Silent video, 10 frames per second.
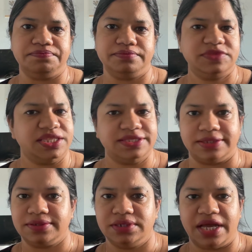That's
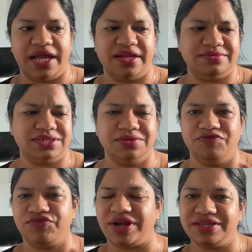it. And
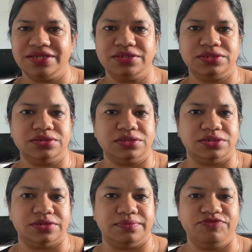front end,
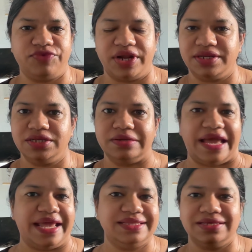
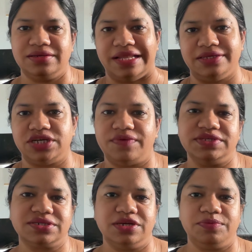anything like
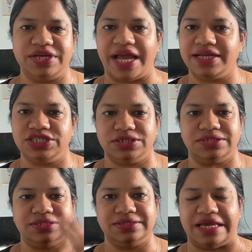JavaScript,
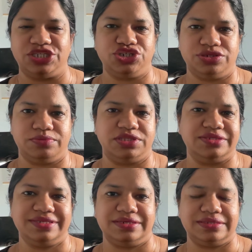React.js, HTML,
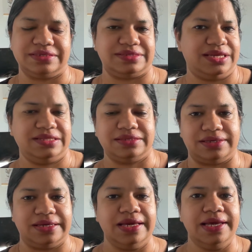CSS, anything.
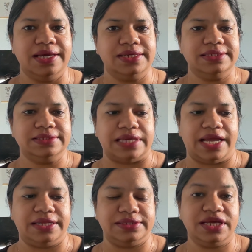
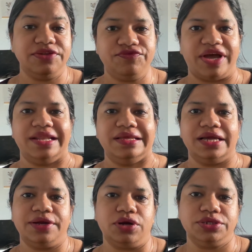And then finally,
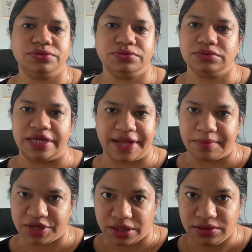I got to know that
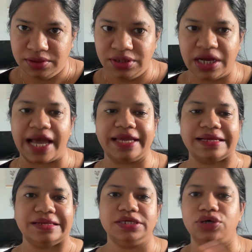I'm done. I
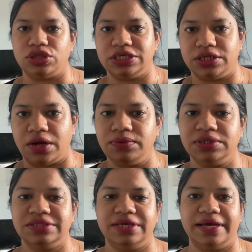cleared all the round.
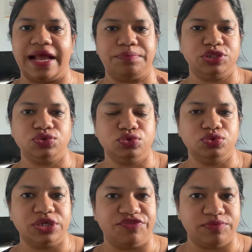They are happy
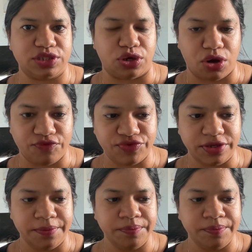to give me the offer.